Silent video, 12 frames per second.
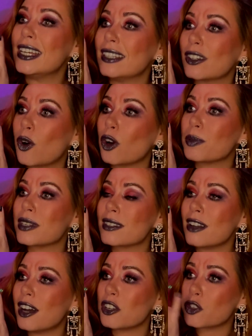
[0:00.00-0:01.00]
in the corpse's
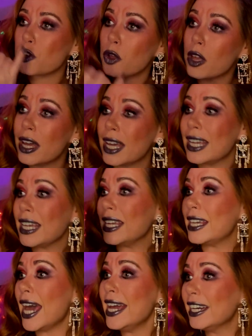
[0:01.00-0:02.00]
nostril,
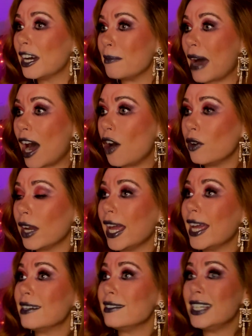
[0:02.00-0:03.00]
yank them out,
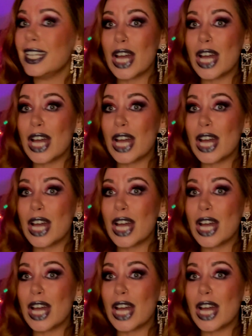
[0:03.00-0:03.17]
and,